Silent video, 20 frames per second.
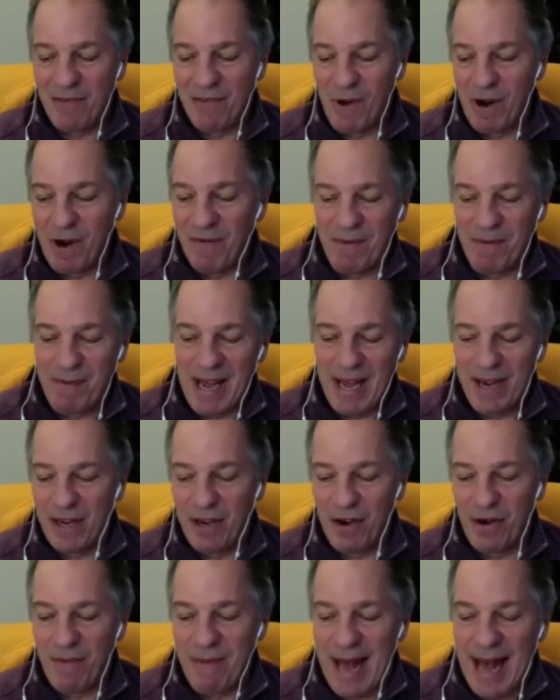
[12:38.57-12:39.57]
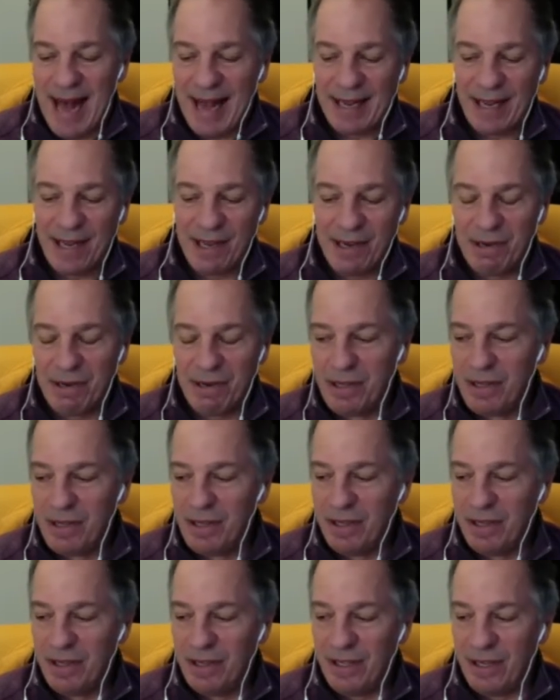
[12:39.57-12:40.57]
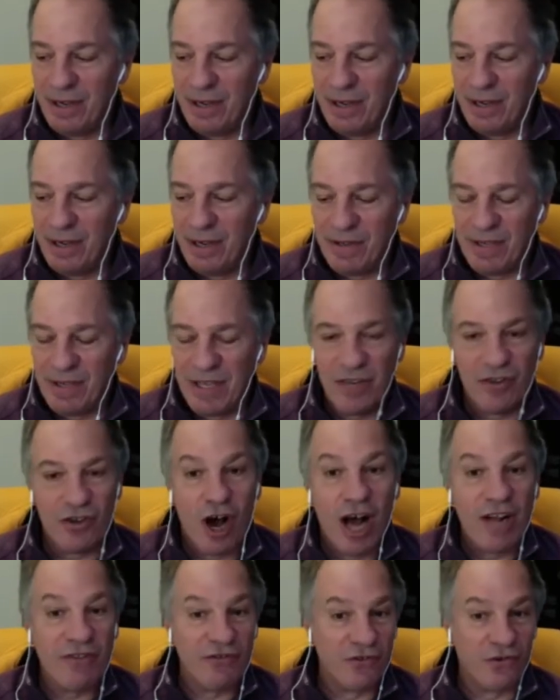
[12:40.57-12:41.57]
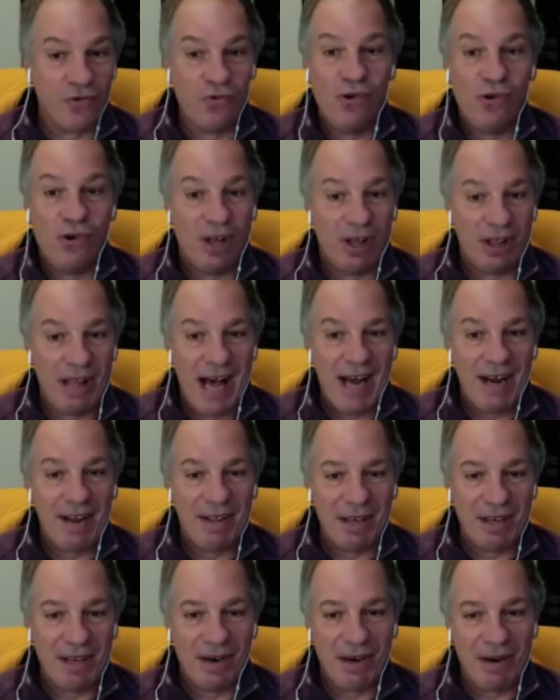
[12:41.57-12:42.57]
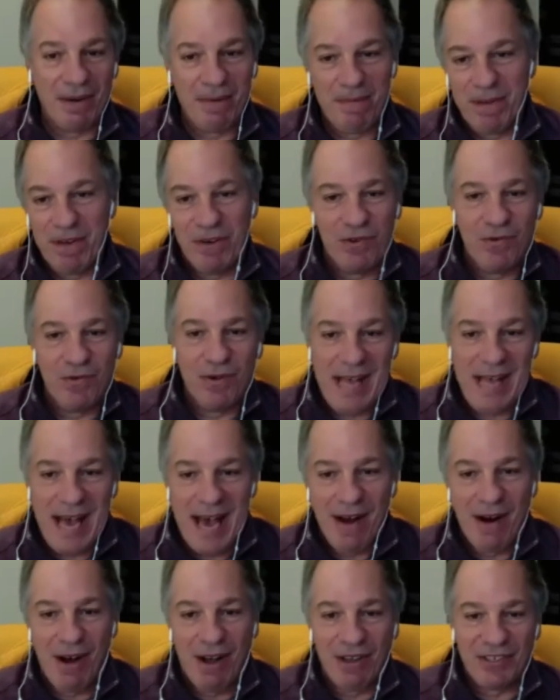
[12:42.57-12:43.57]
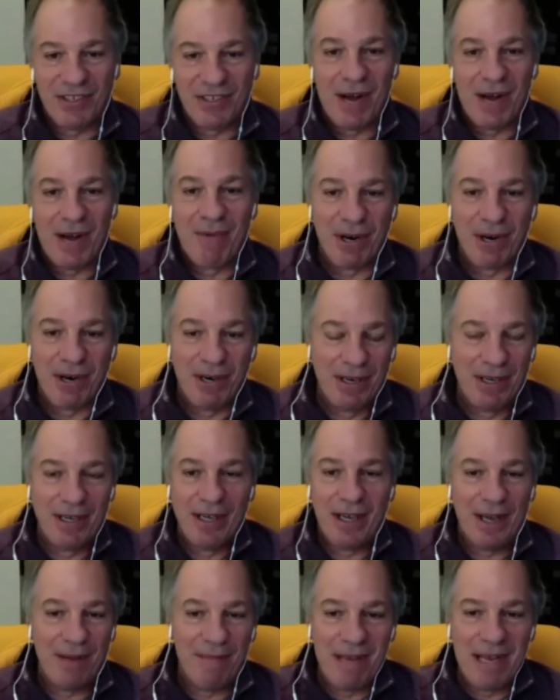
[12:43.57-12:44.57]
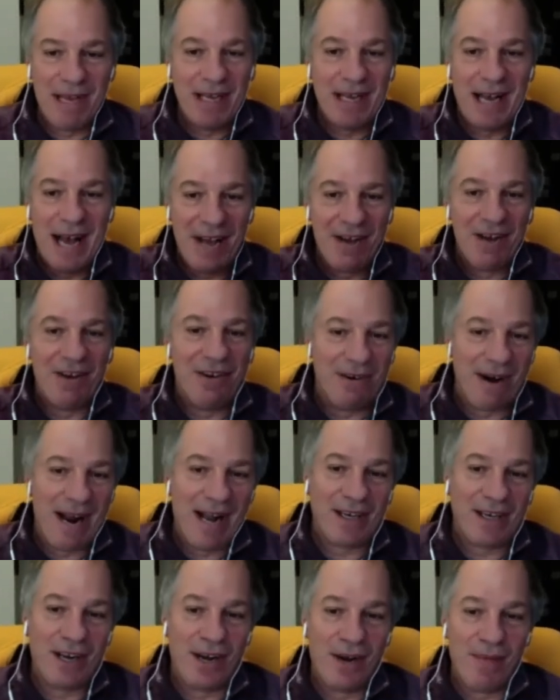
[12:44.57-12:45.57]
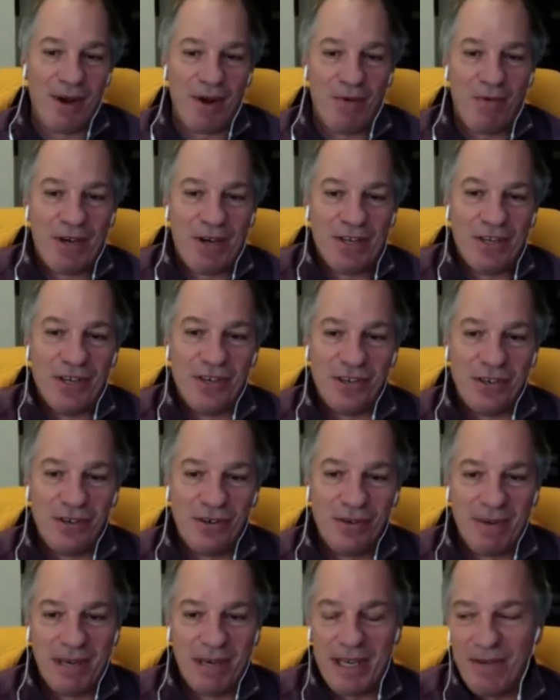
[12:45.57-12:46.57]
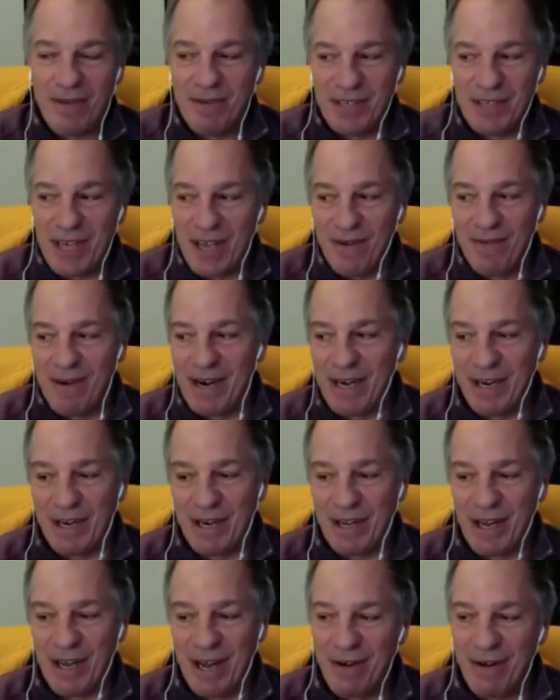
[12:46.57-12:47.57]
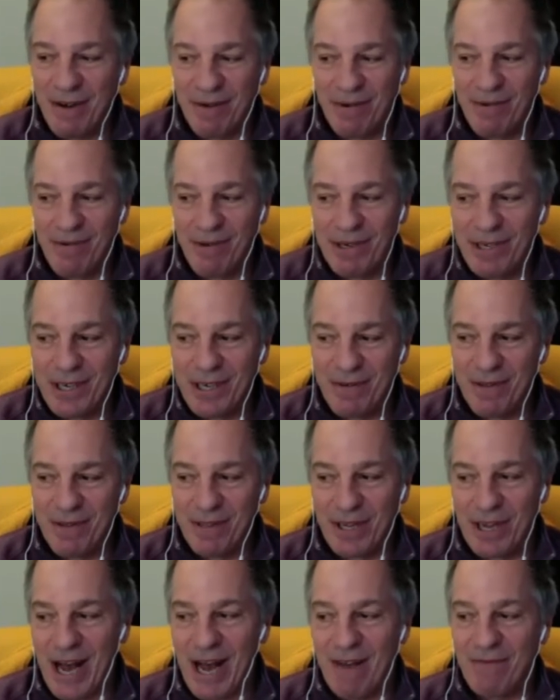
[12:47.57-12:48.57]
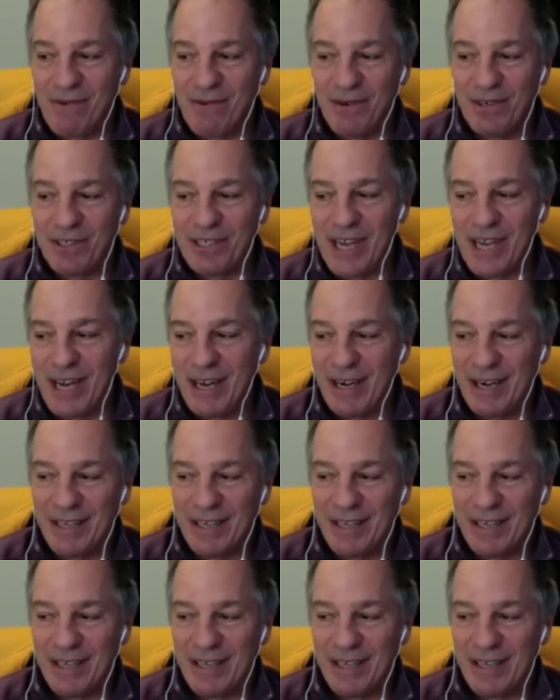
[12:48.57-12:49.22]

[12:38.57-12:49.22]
One of them had to go back and, he taught school a lot of the year, and he'd been doing that all summer, and me kind of directing him on what to do, but he was getting ready to go and we weren't done with the golf course yet.